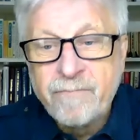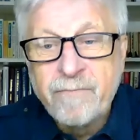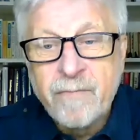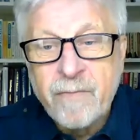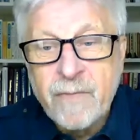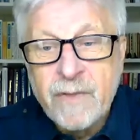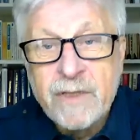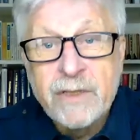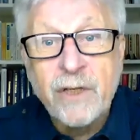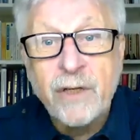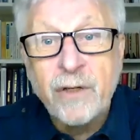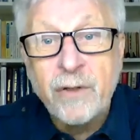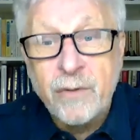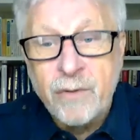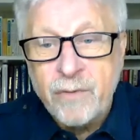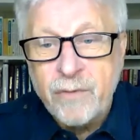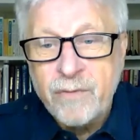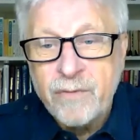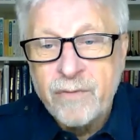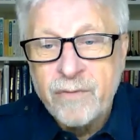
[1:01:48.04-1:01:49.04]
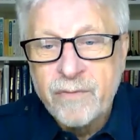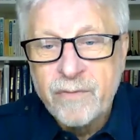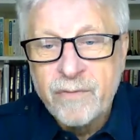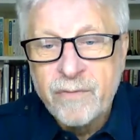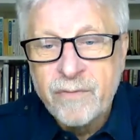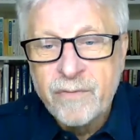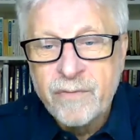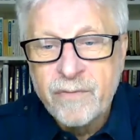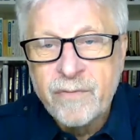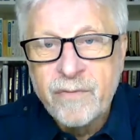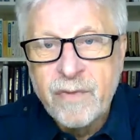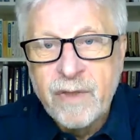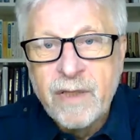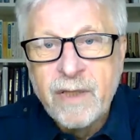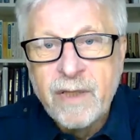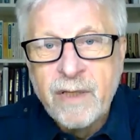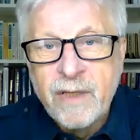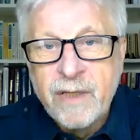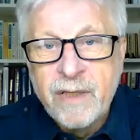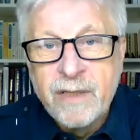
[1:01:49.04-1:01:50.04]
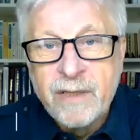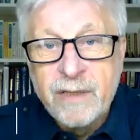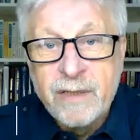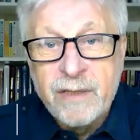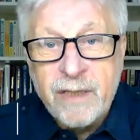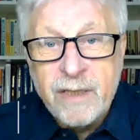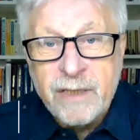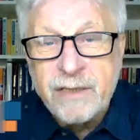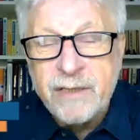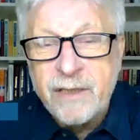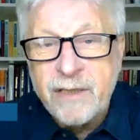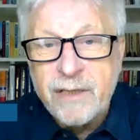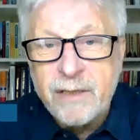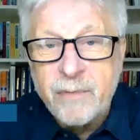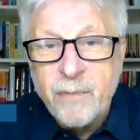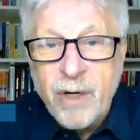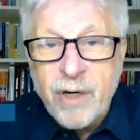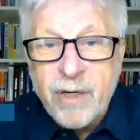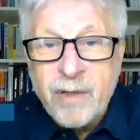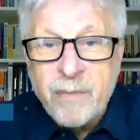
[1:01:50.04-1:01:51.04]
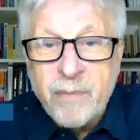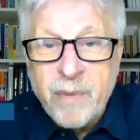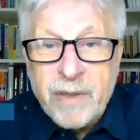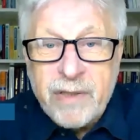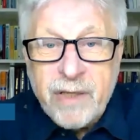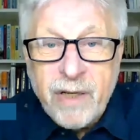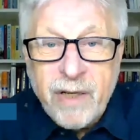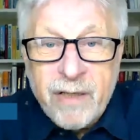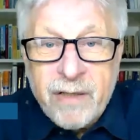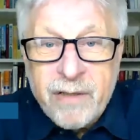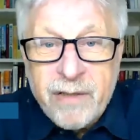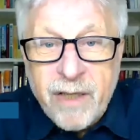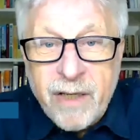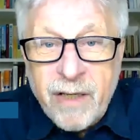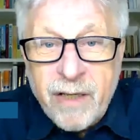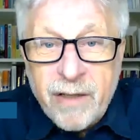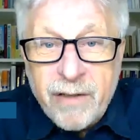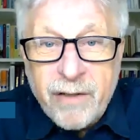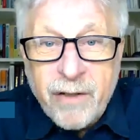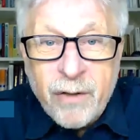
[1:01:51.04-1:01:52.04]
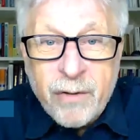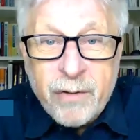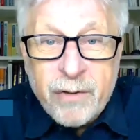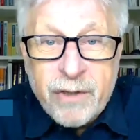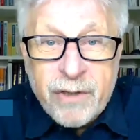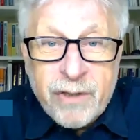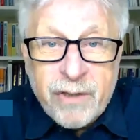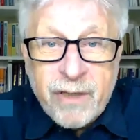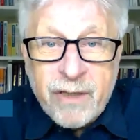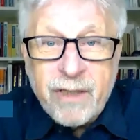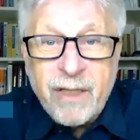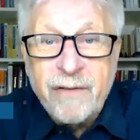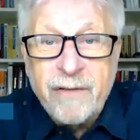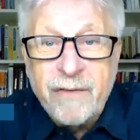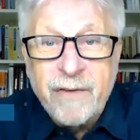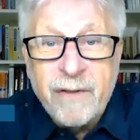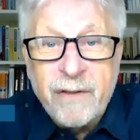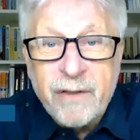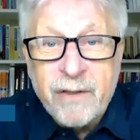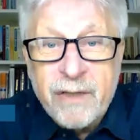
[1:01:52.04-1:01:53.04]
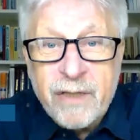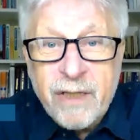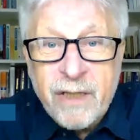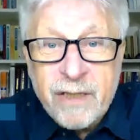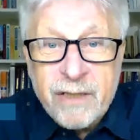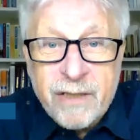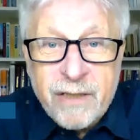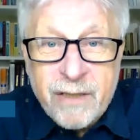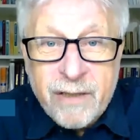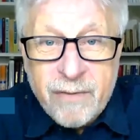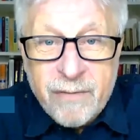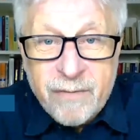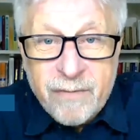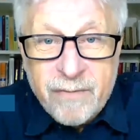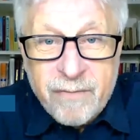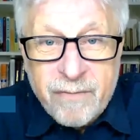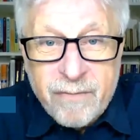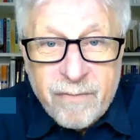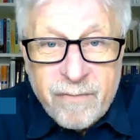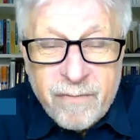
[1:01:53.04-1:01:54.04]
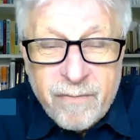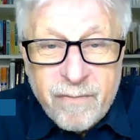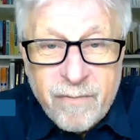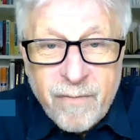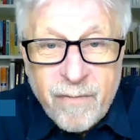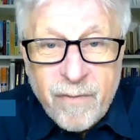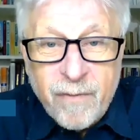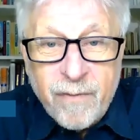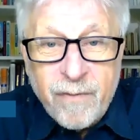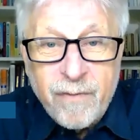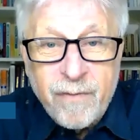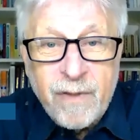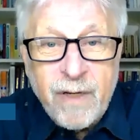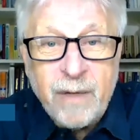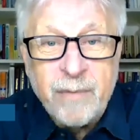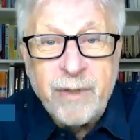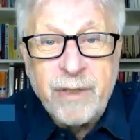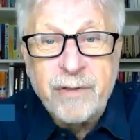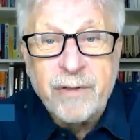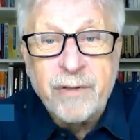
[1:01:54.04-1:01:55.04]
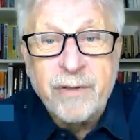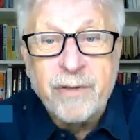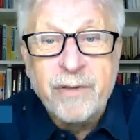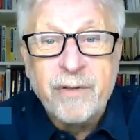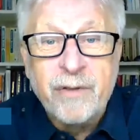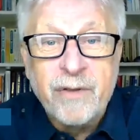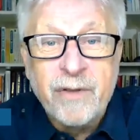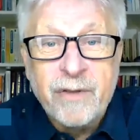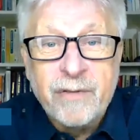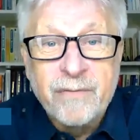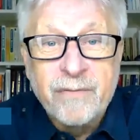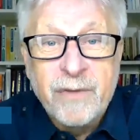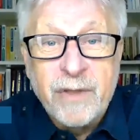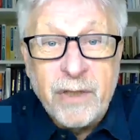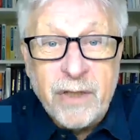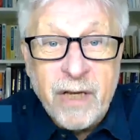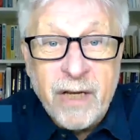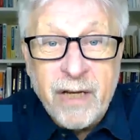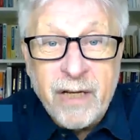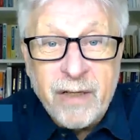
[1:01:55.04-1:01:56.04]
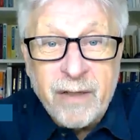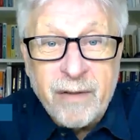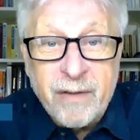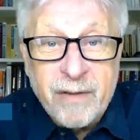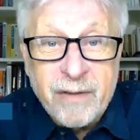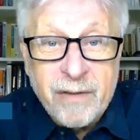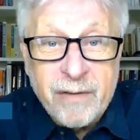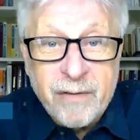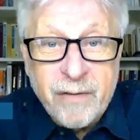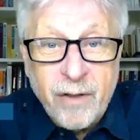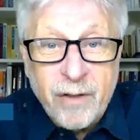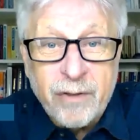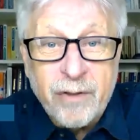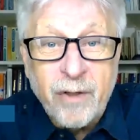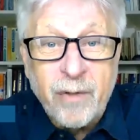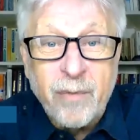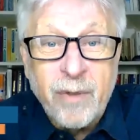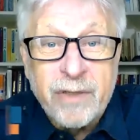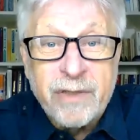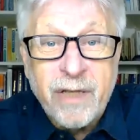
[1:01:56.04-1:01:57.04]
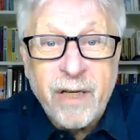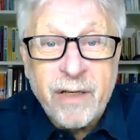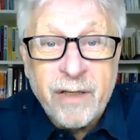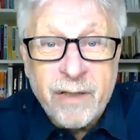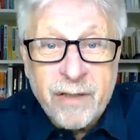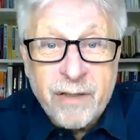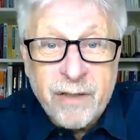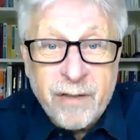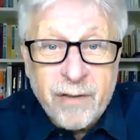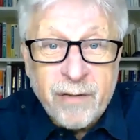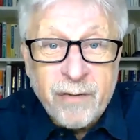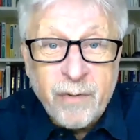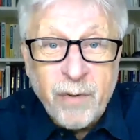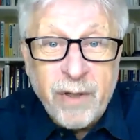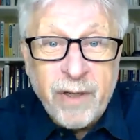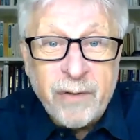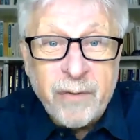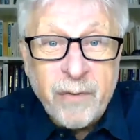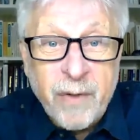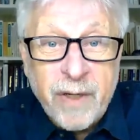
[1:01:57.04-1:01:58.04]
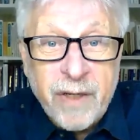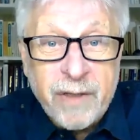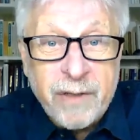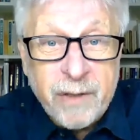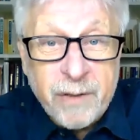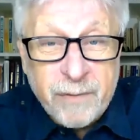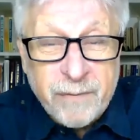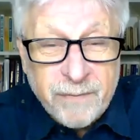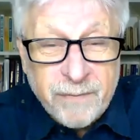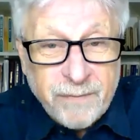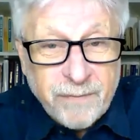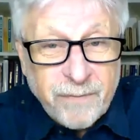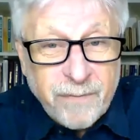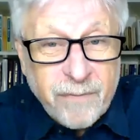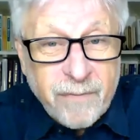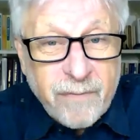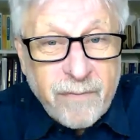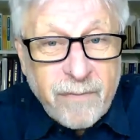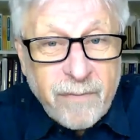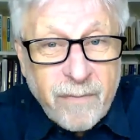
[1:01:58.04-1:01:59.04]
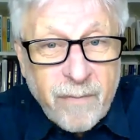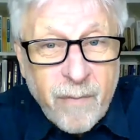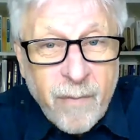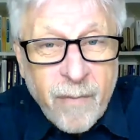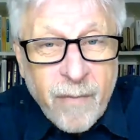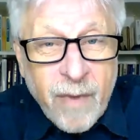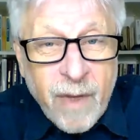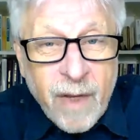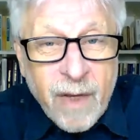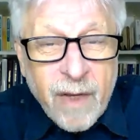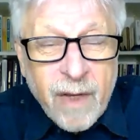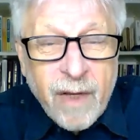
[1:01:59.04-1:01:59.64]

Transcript: All right. So, this, this is Martin Pytela, the health coach at Life Enthusiast, coming to you today, October 2nd, 2022.